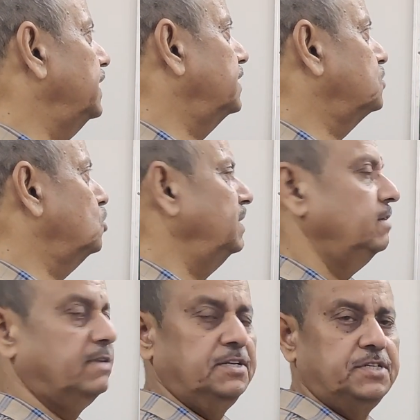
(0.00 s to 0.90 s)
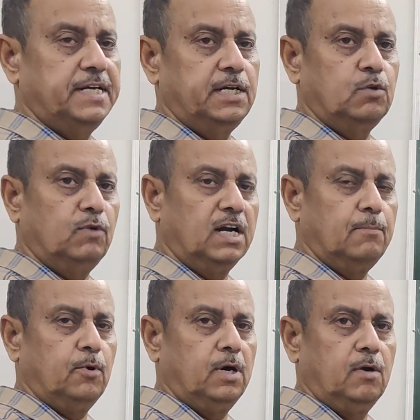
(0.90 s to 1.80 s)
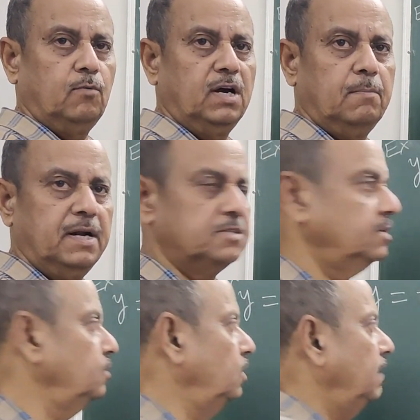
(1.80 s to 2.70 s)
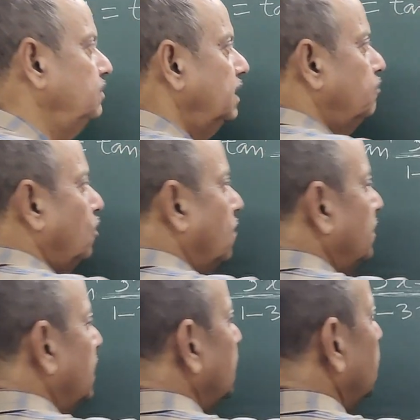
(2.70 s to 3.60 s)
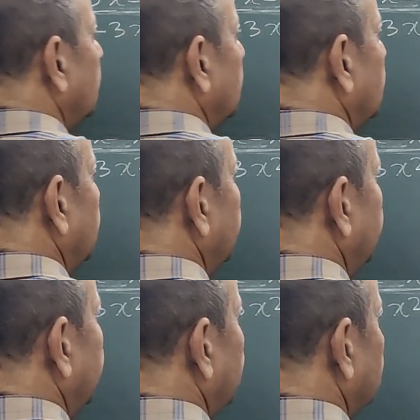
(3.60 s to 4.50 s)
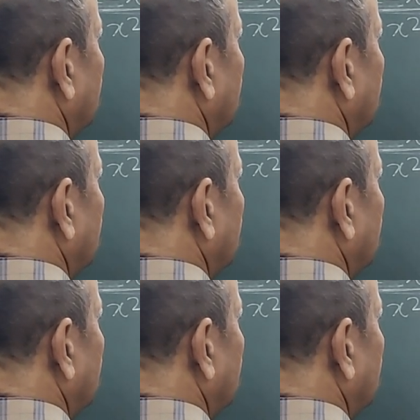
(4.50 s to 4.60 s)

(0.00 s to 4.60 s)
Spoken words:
x to be differentiated to 1 upon 1 plus, you have that form d dx